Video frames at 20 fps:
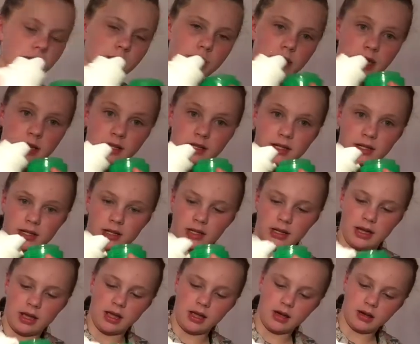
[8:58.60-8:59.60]

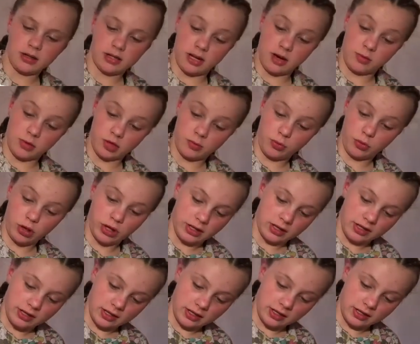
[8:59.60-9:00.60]
basically, sorry, I'm just pouring
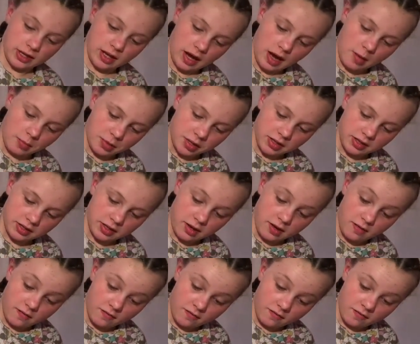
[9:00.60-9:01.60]
this into the cap because
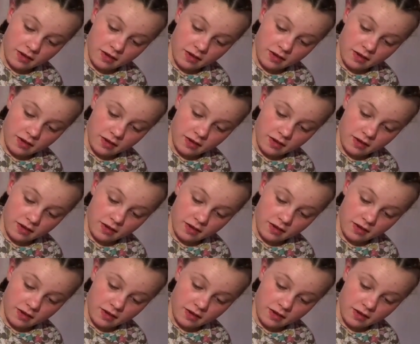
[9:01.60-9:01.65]
it